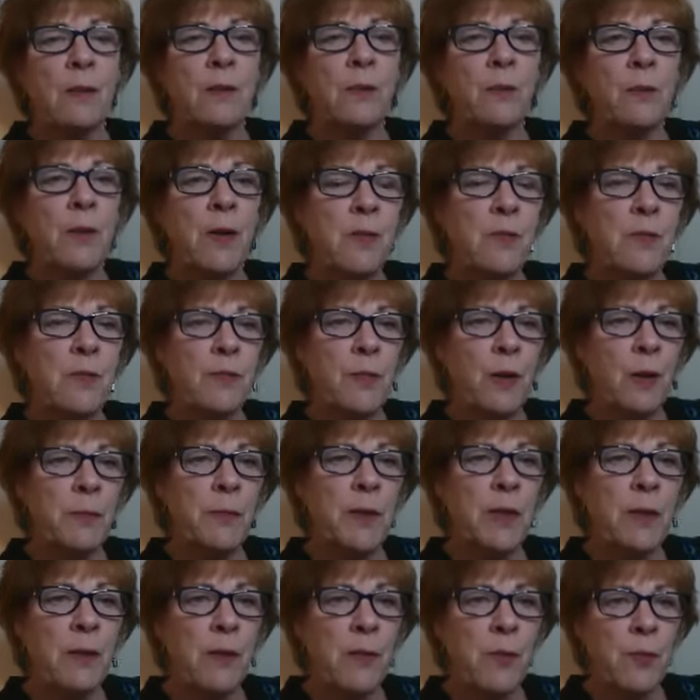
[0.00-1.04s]
The rest of our
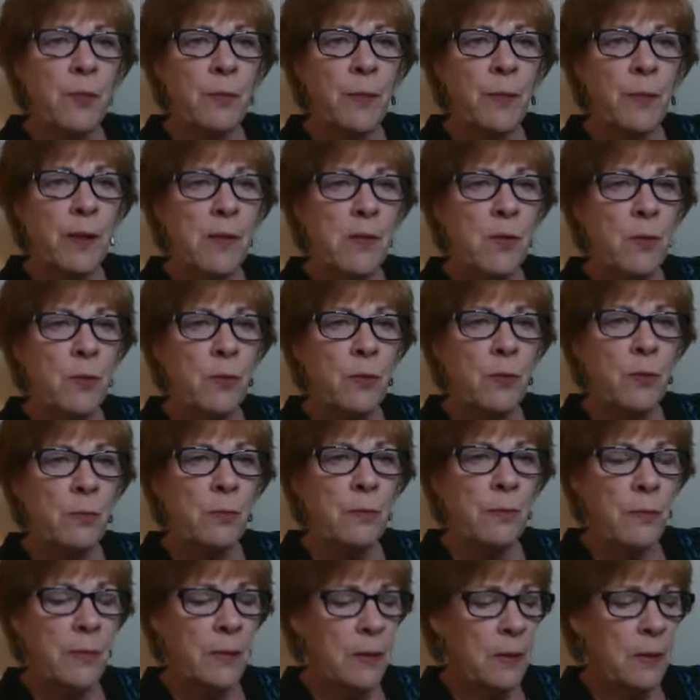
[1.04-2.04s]
meetings are by Zoom.